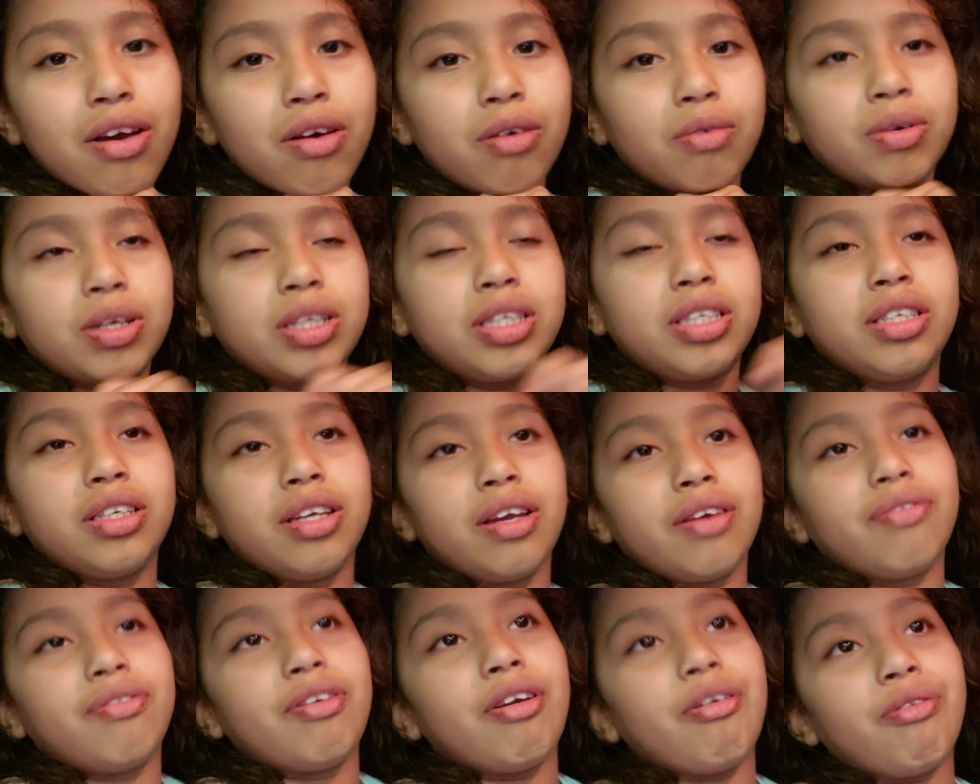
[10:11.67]
what's
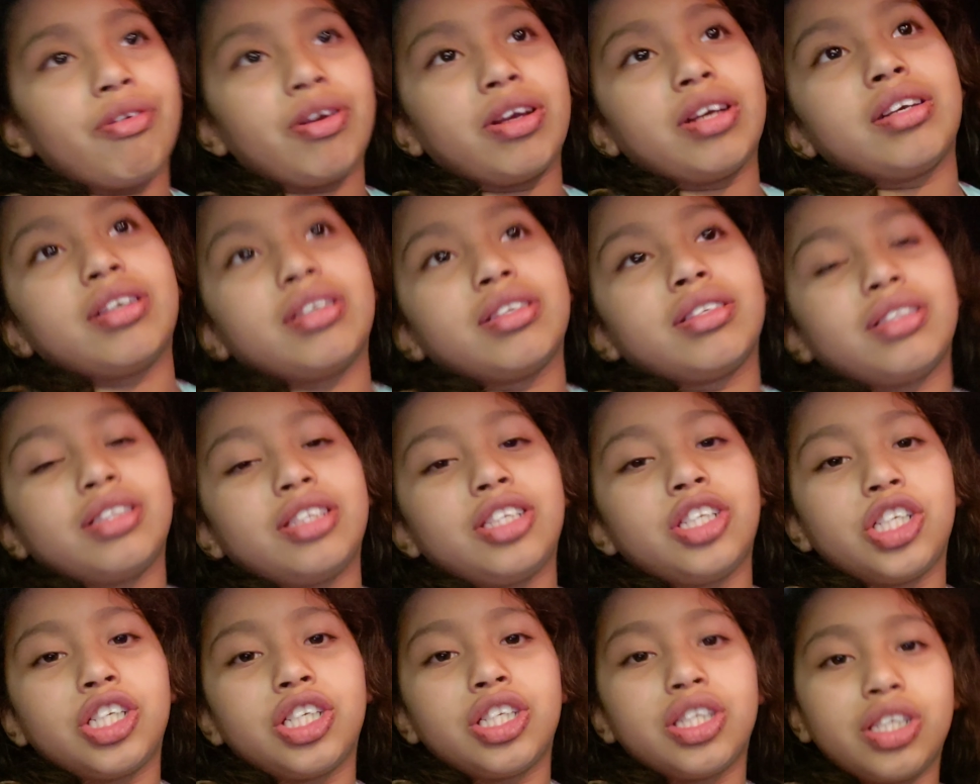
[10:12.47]
your favorite
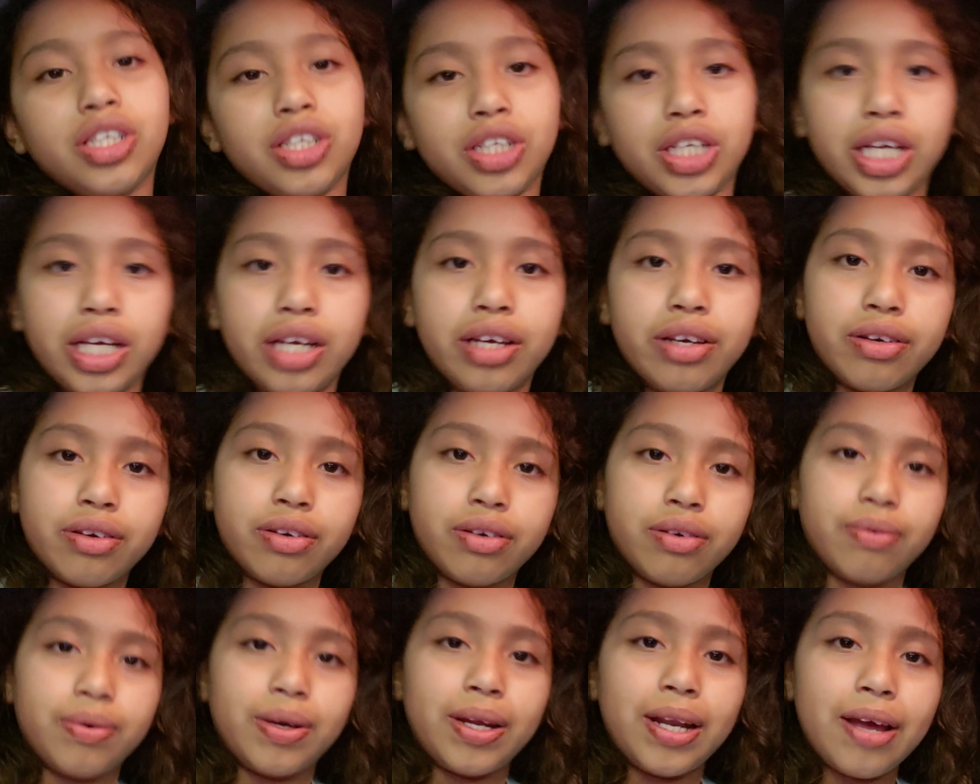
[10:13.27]
drink
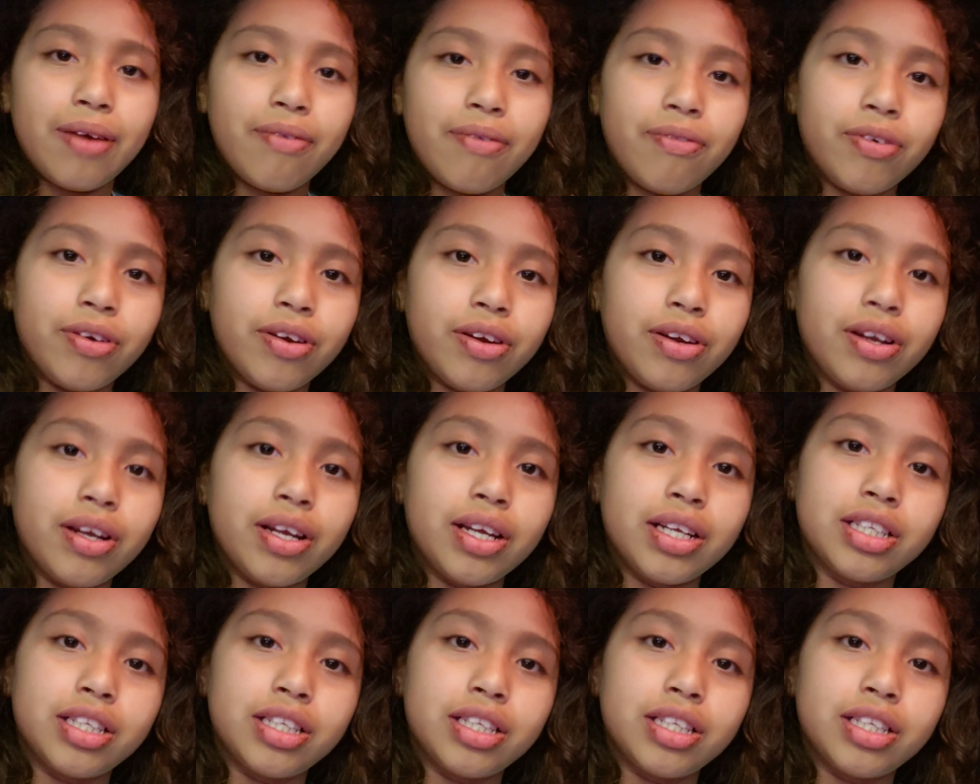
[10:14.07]
or whatever